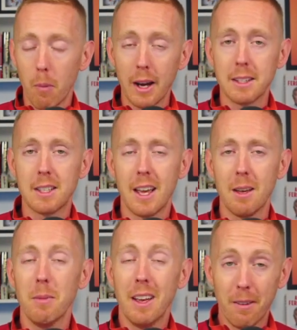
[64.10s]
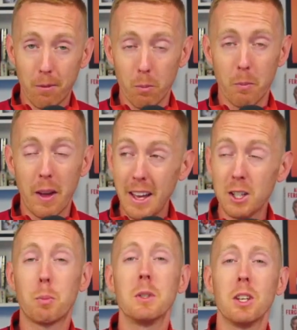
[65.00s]
my team from
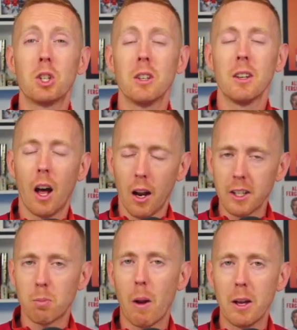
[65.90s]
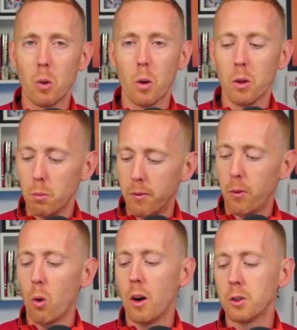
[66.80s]
each position. And I'll explain all of them.
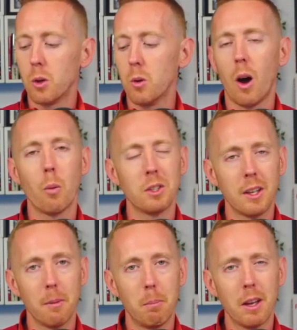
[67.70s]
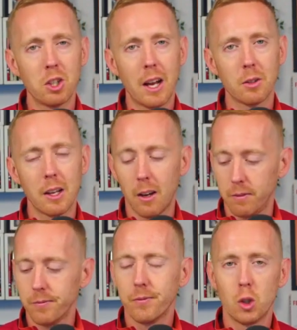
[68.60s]
Before I do, I want to say a big shout
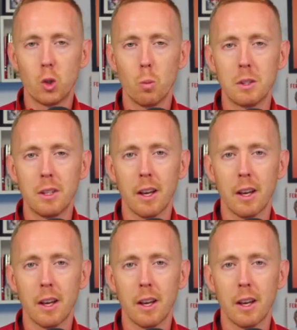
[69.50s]
out to Super